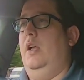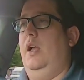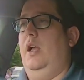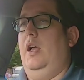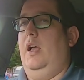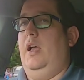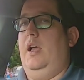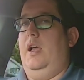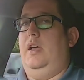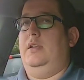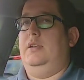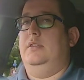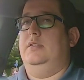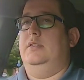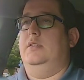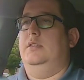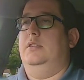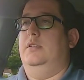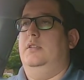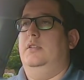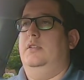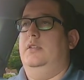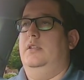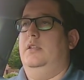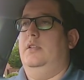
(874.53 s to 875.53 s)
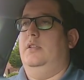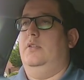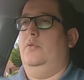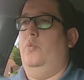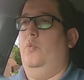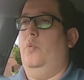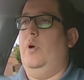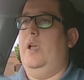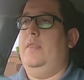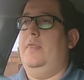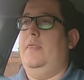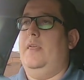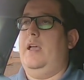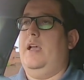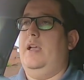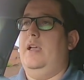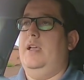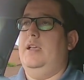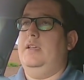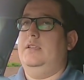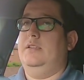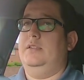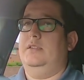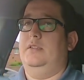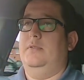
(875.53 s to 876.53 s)
And when that
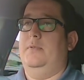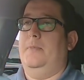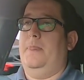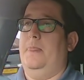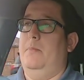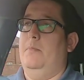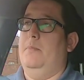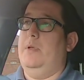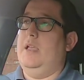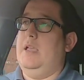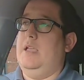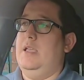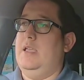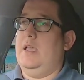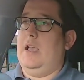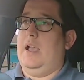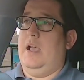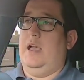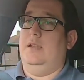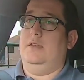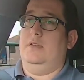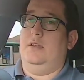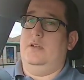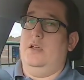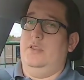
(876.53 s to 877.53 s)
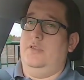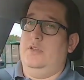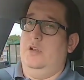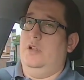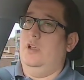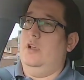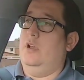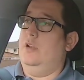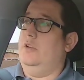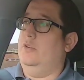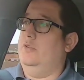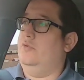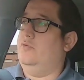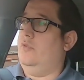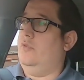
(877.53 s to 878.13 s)
is me and another learner,